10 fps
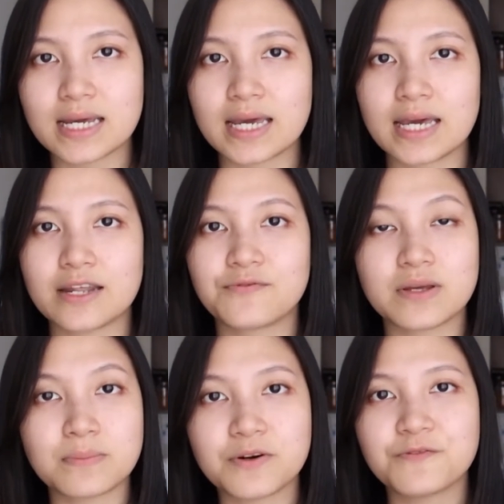and
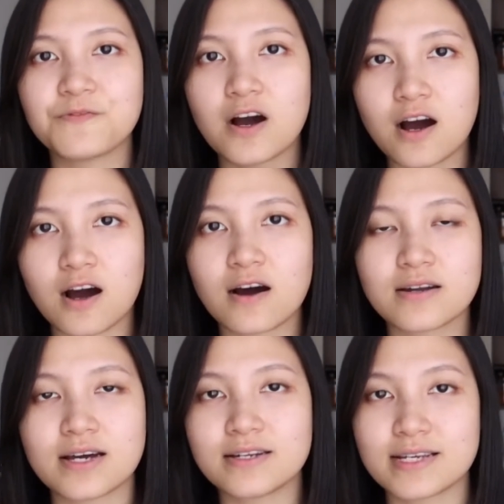remove all
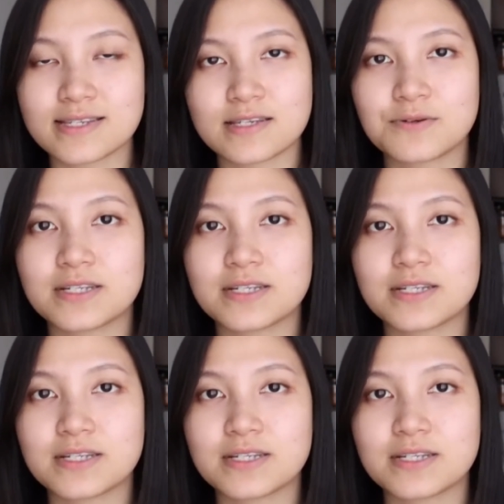the unnecessary